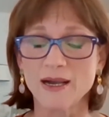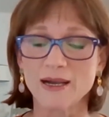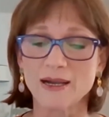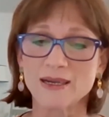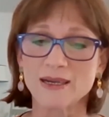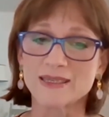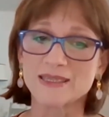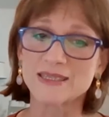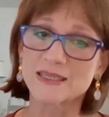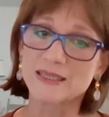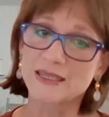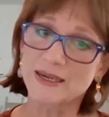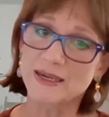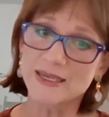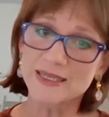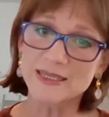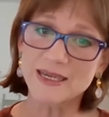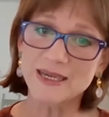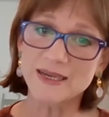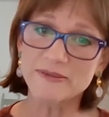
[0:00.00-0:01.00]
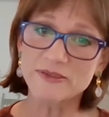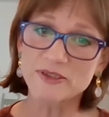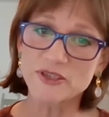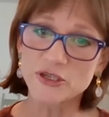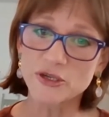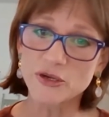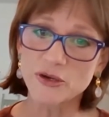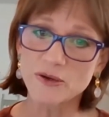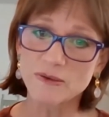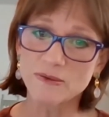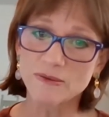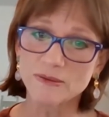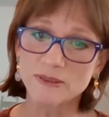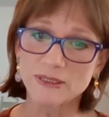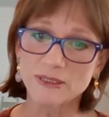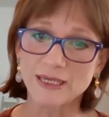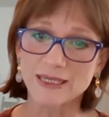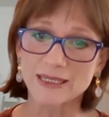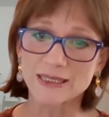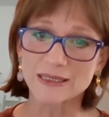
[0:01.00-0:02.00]
Studies have shown
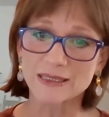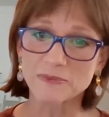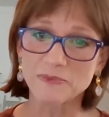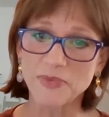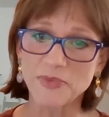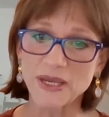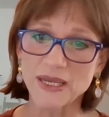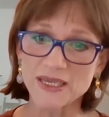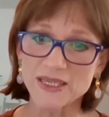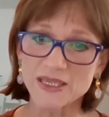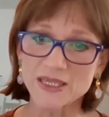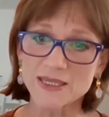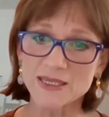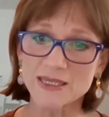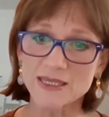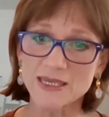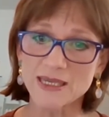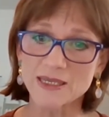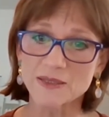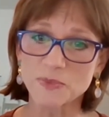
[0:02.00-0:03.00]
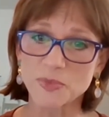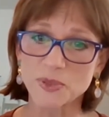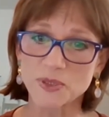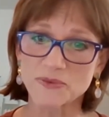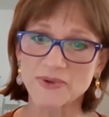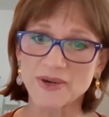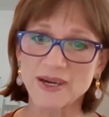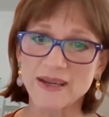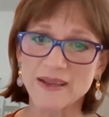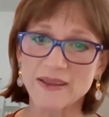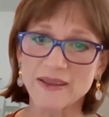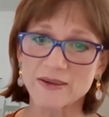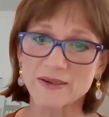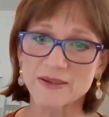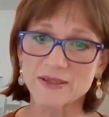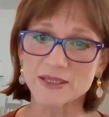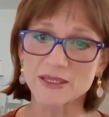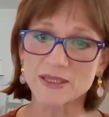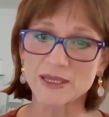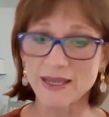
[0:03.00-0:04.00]
that patients and providers,